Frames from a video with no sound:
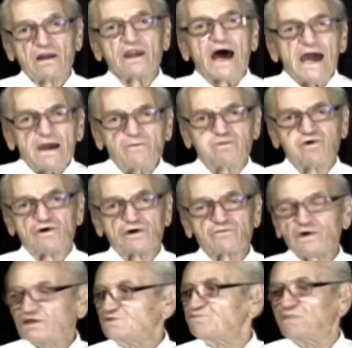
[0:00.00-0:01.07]
Lakeport
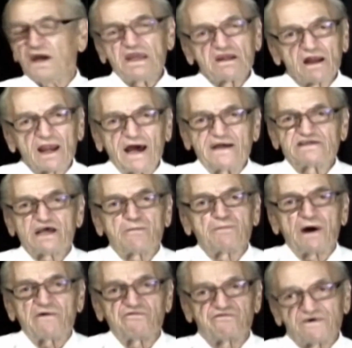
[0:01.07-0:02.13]
was penalized about